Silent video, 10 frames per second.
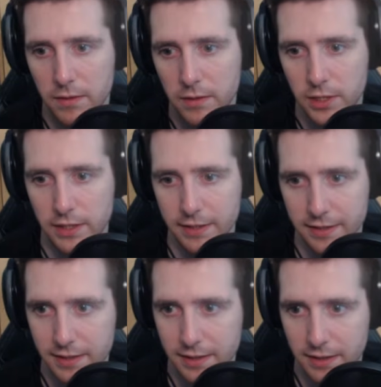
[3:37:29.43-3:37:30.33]

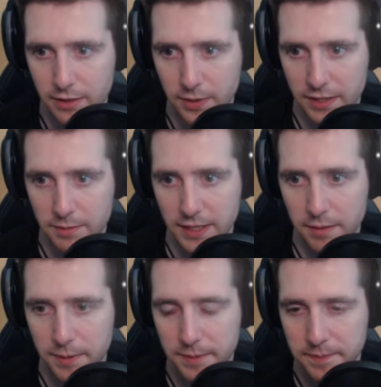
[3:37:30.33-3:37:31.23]
Jesus, this with the speed up.
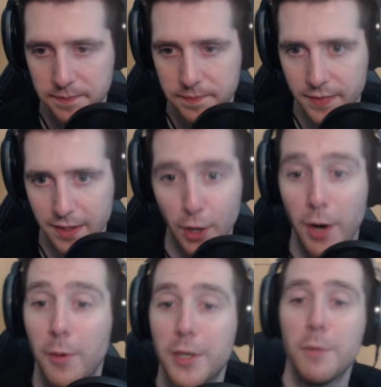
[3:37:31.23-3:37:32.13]
Alright,
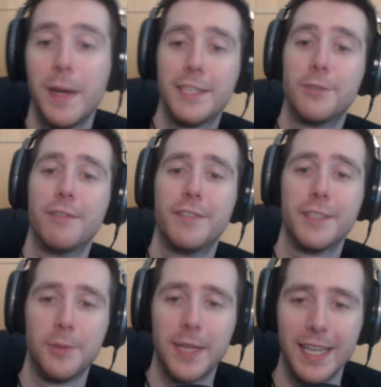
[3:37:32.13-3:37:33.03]
we'll go back to Driftville
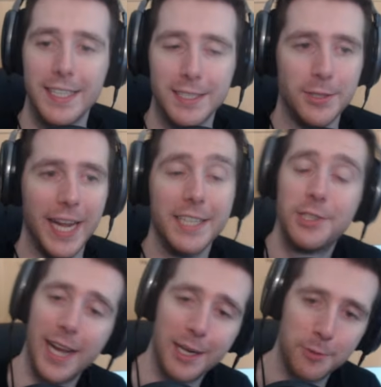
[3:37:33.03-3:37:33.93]
so we can listen to that
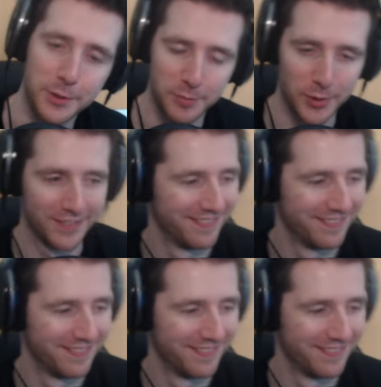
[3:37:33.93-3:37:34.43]
track once more.